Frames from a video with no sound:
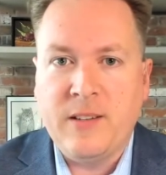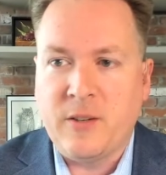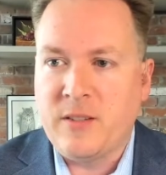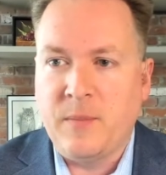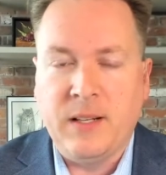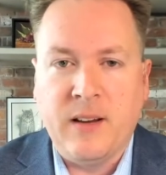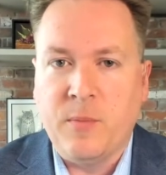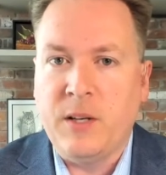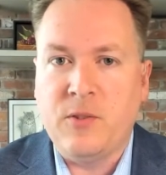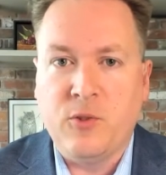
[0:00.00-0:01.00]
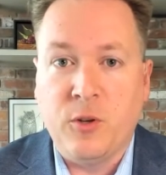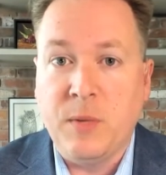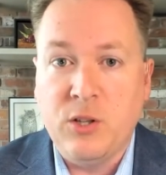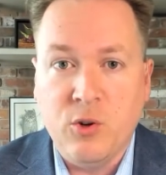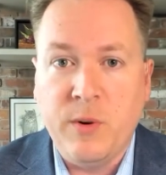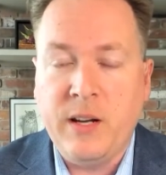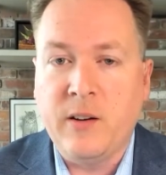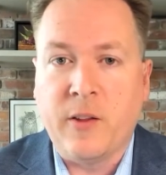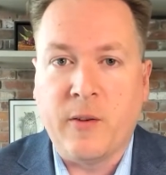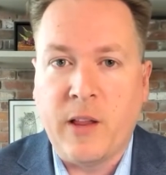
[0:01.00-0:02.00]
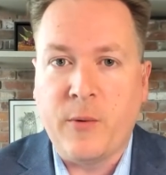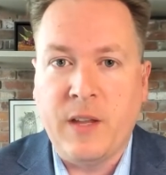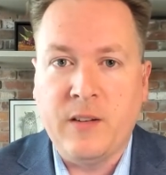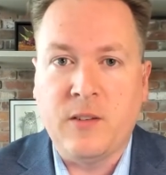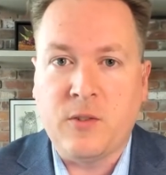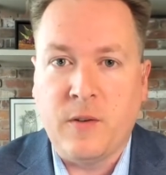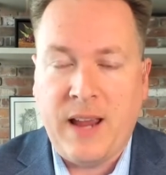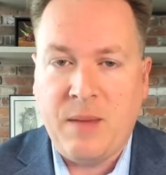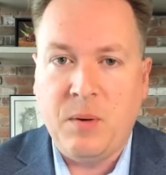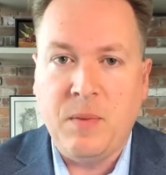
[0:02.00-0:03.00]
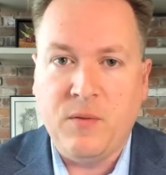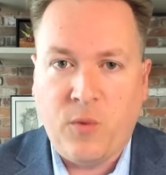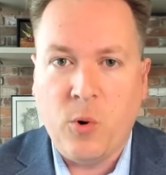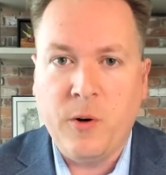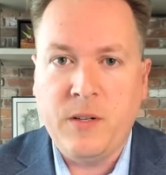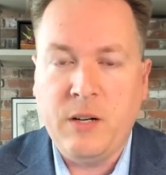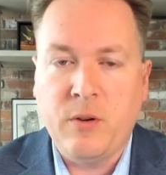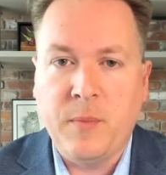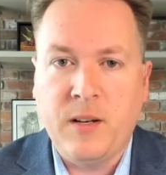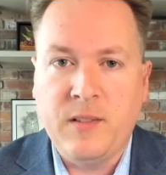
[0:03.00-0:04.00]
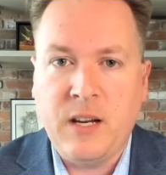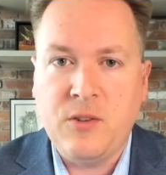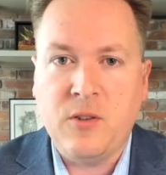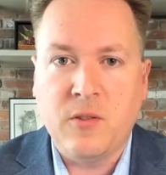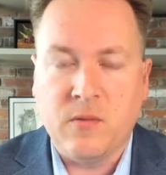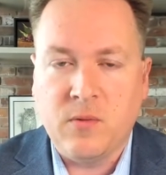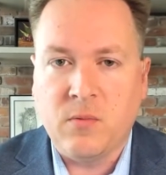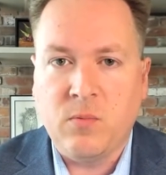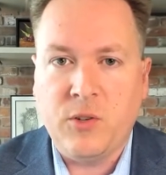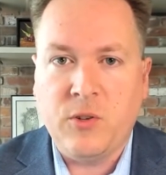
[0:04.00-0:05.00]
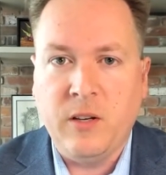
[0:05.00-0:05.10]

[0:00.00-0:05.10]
Is there something government should be doing? Are there other things that should have happened before decriminalization, or what should